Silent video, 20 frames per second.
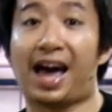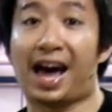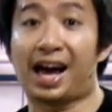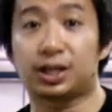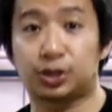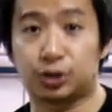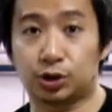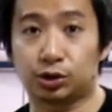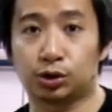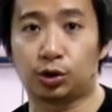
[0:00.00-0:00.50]

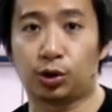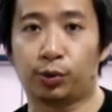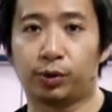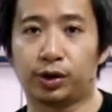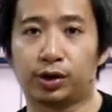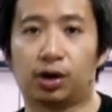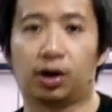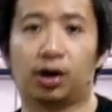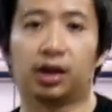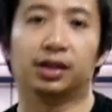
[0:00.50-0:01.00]
action
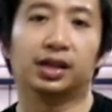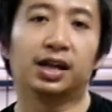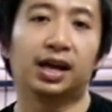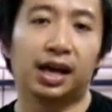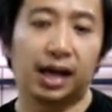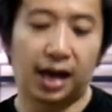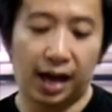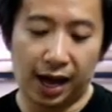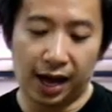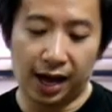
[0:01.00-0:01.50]
going on,
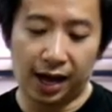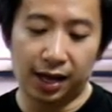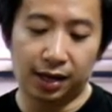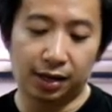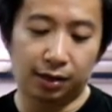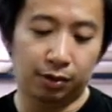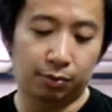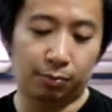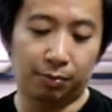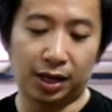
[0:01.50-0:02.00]

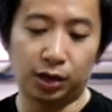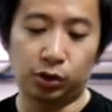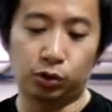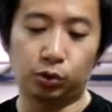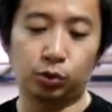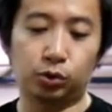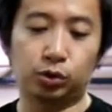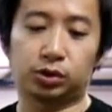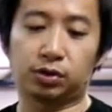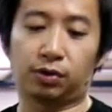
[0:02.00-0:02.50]
I made
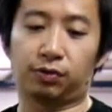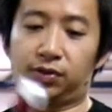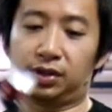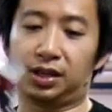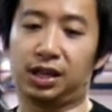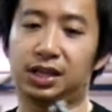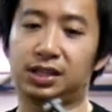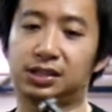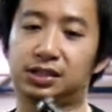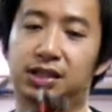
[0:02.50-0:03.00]
use of
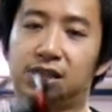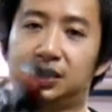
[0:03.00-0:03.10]
this.